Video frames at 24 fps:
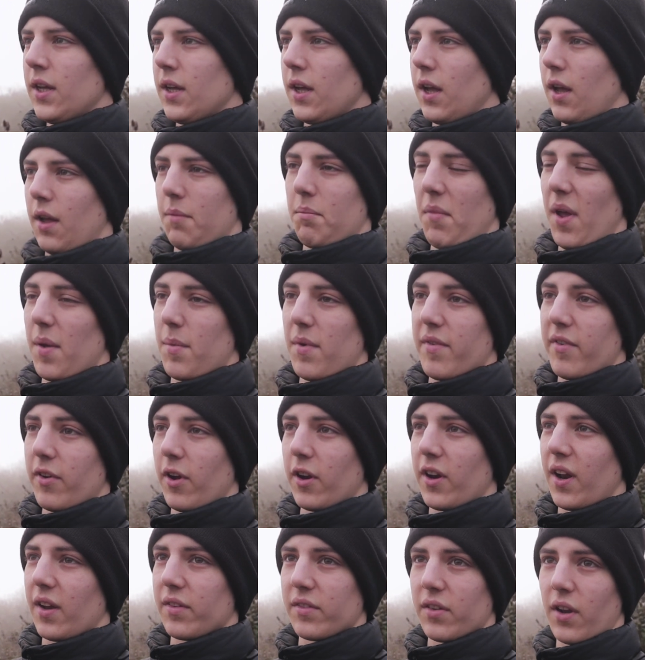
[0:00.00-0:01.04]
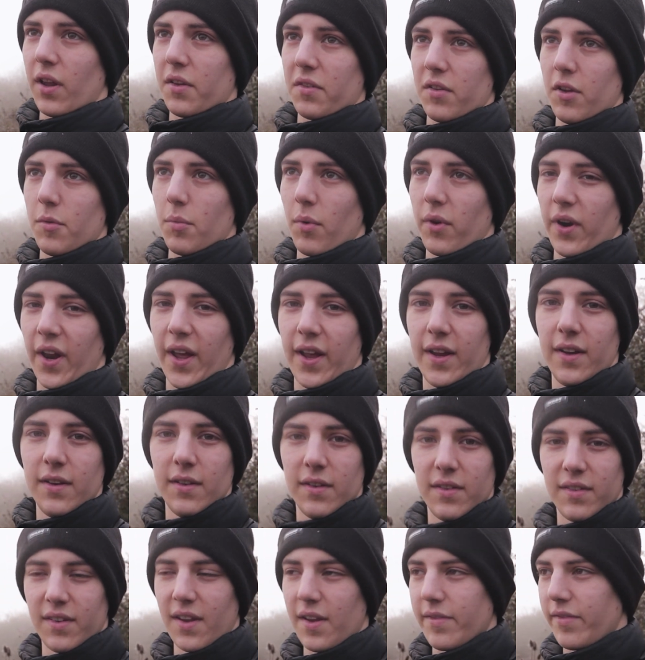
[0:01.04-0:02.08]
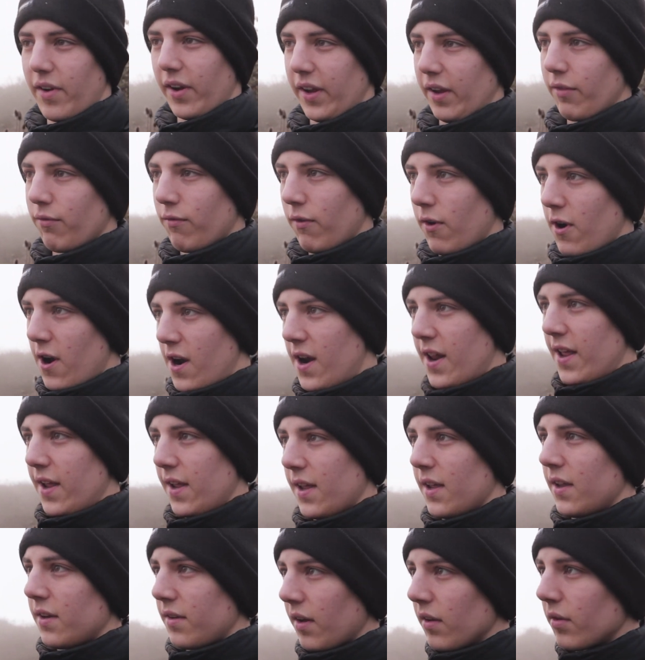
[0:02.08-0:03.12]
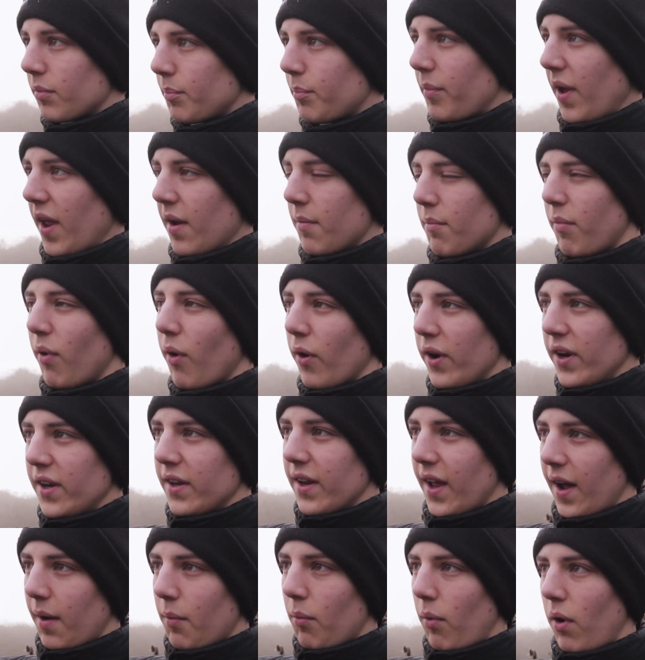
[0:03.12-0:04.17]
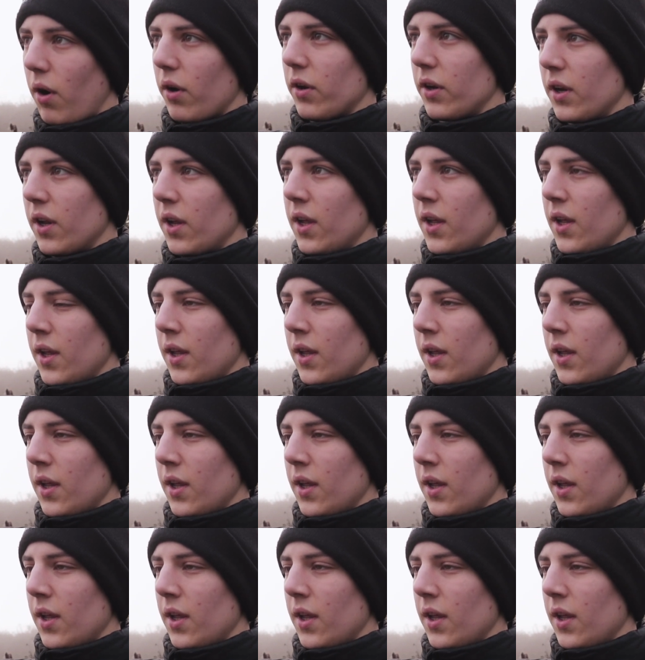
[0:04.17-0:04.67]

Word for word: uh, maybe even go down to like 2.8 to see if I can really just pinpoint that one